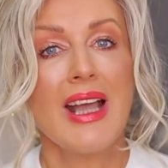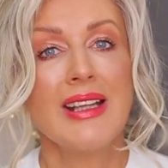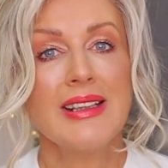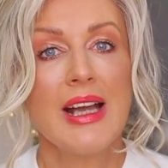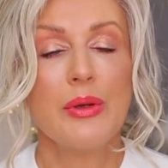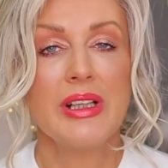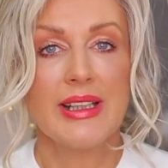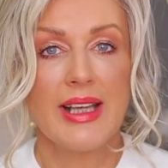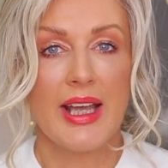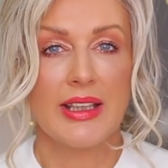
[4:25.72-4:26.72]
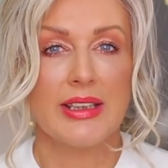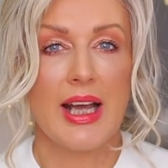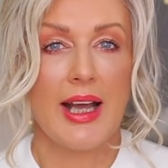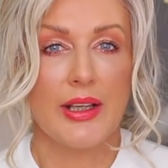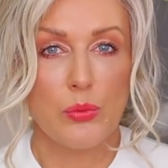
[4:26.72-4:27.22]
and now and again
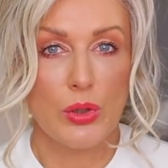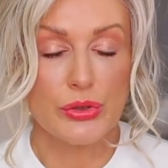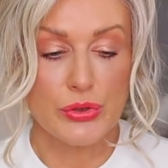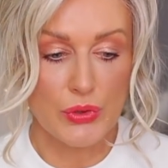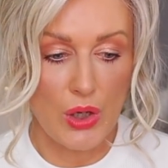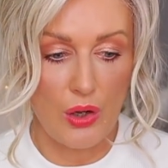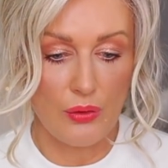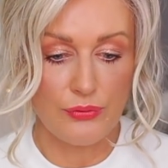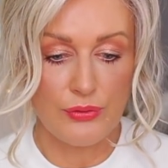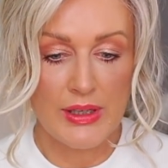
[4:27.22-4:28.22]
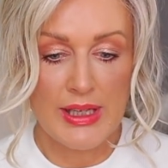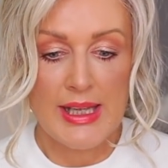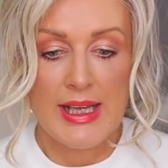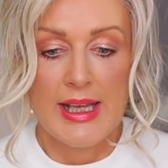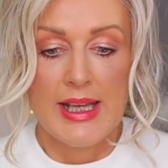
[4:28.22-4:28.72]
I want to cough.
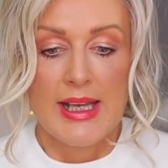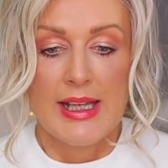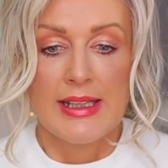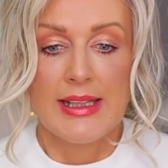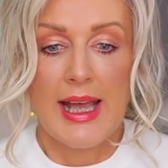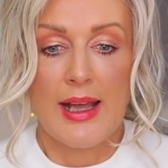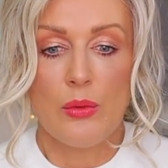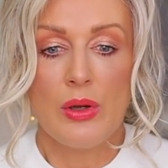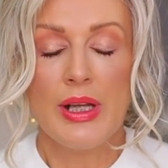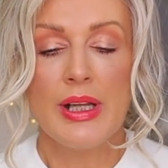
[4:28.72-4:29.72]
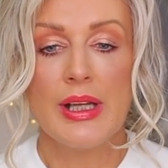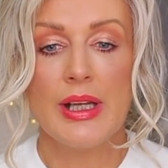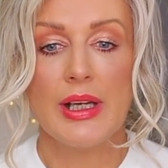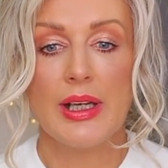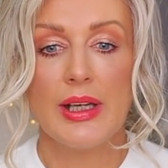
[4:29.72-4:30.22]
Now,
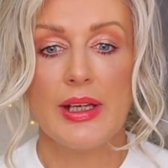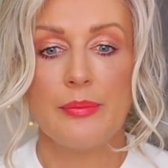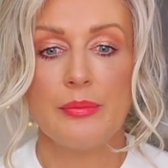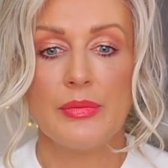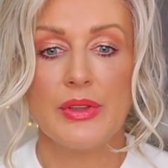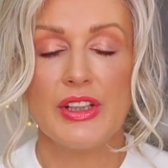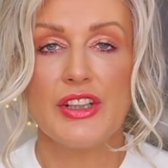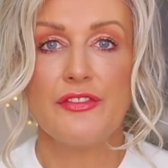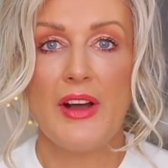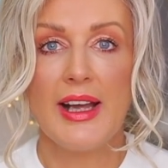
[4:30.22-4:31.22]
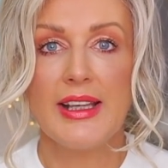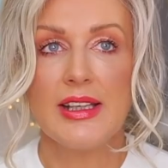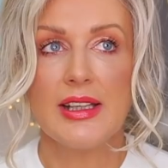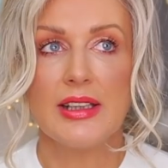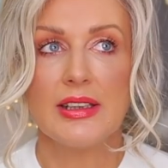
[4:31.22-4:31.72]
um, if
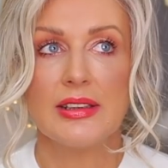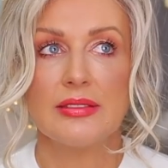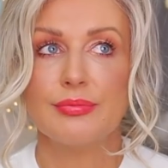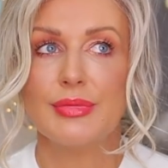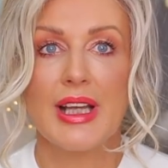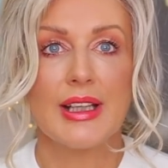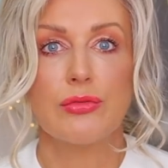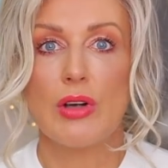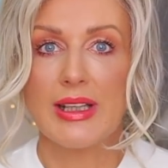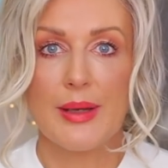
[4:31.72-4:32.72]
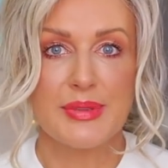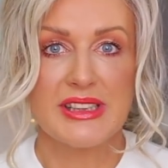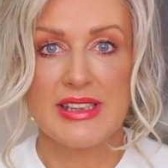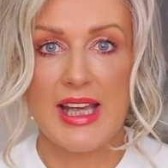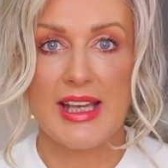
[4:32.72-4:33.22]
I like run
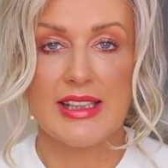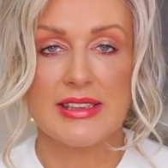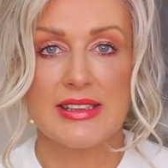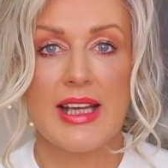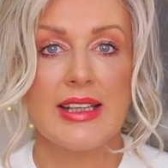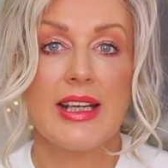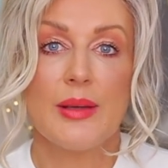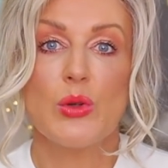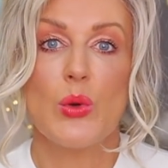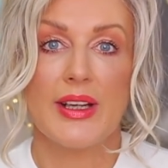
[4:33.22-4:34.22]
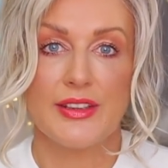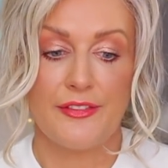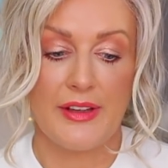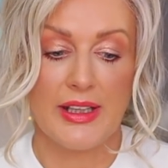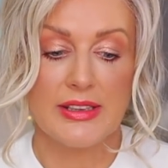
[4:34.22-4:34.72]
upstairs and I am quite
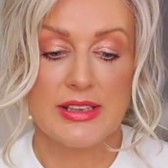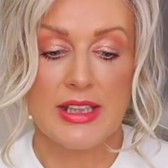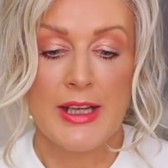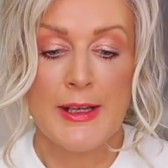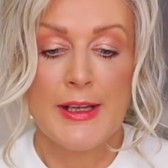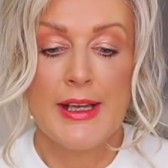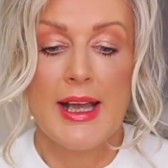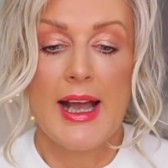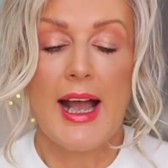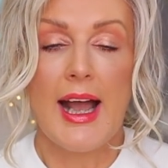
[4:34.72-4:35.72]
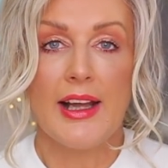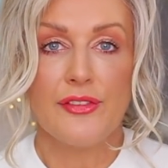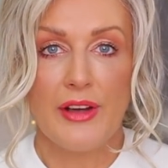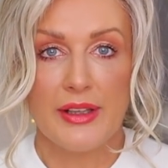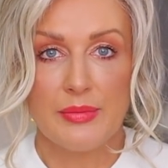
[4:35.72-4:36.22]
fit, I
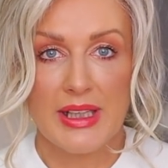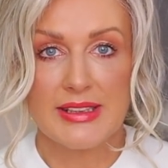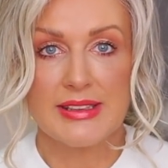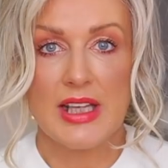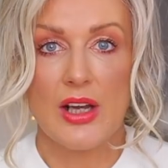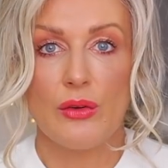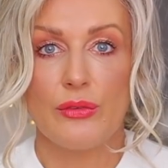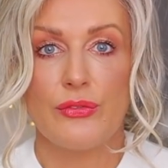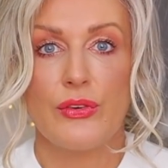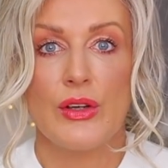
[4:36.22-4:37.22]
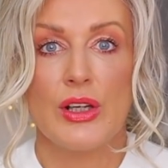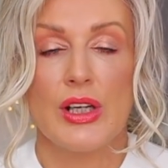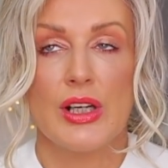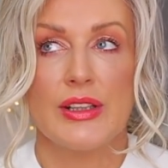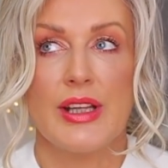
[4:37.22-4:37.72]
find myself
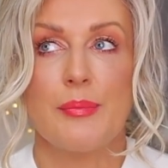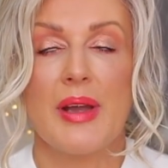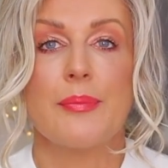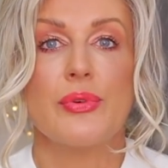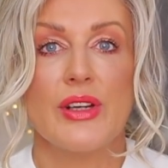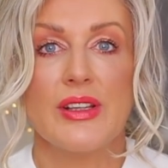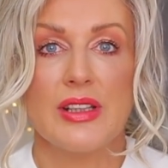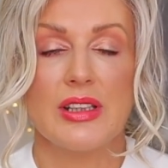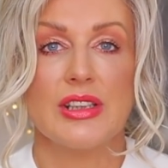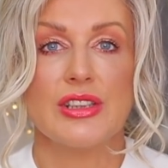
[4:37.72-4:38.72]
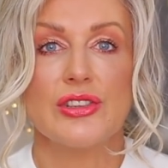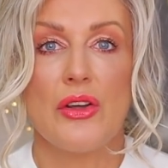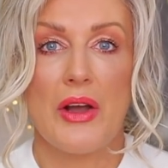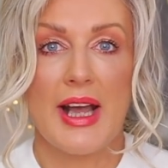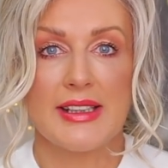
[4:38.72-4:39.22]
that my breathing is
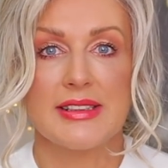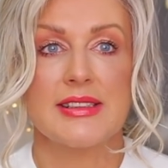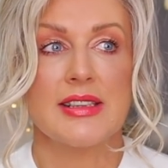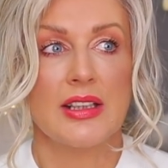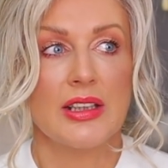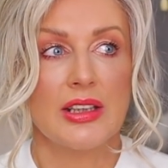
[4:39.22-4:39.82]
not as